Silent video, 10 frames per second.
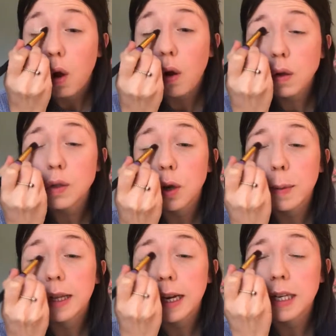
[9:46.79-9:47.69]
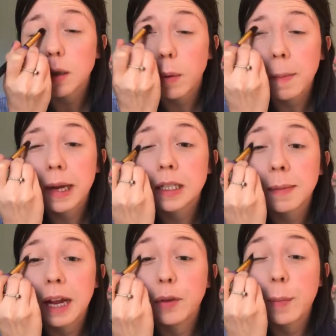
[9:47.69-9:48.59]
Also with these, what makes them
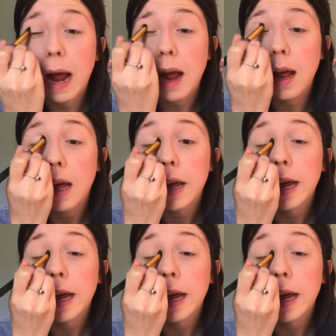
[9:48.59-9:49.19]
even better